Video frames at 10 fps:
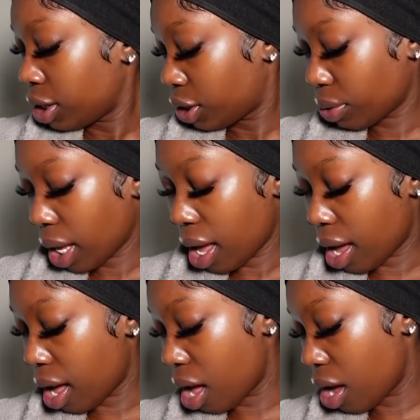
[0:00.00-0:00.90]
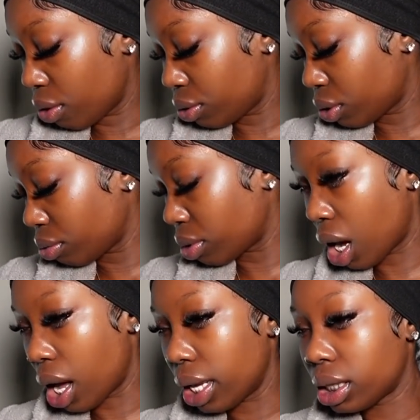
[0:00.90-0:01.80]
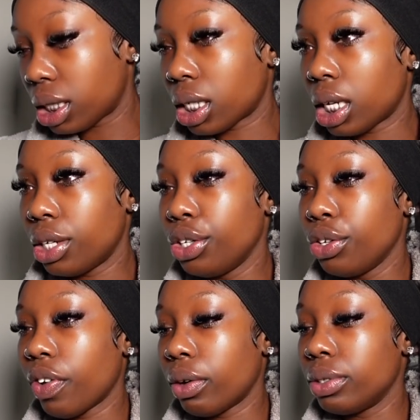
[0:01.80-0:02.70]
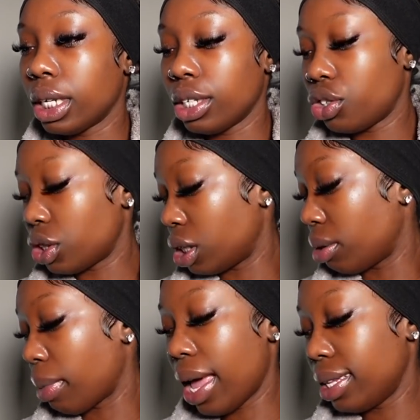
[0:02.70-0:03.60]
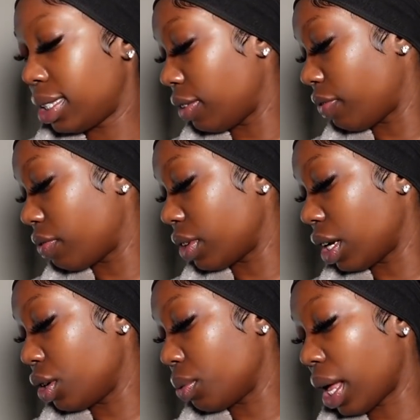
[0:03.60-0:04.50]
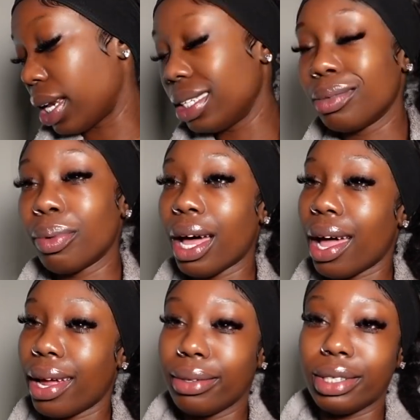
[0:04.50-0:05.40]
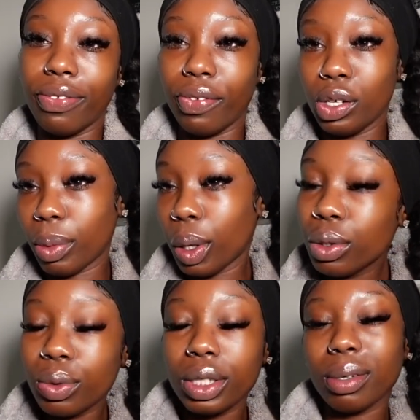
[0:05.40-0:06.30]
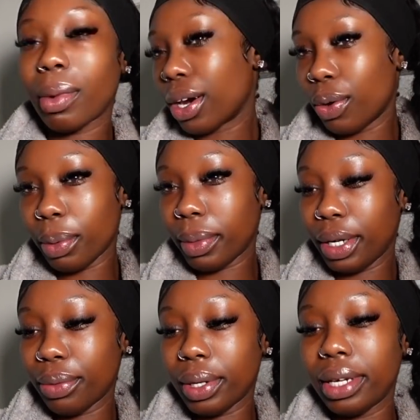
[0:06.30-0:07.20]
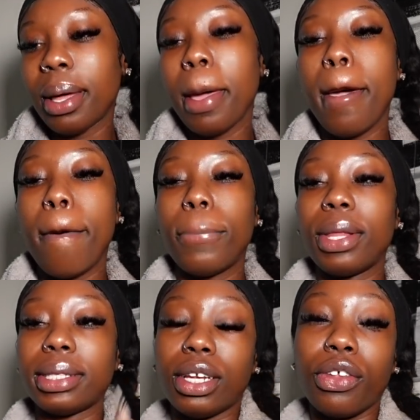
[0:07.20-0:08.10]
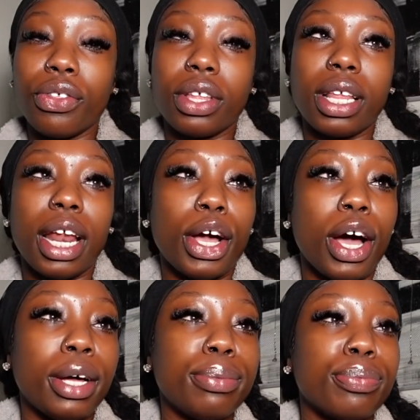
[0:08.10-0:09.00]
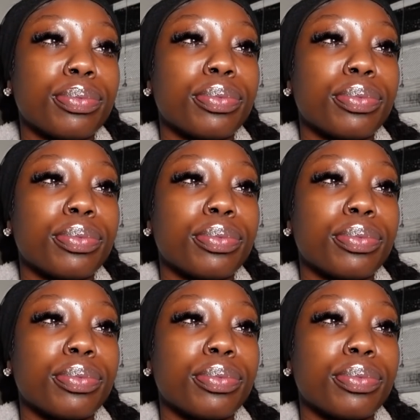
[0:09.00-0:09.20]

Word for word: So yeah, I also got new foundation, my NC50. I don't know where that is, but I didn't finish my old one, so I'm not gonna open my new one. But that's another thing that I got.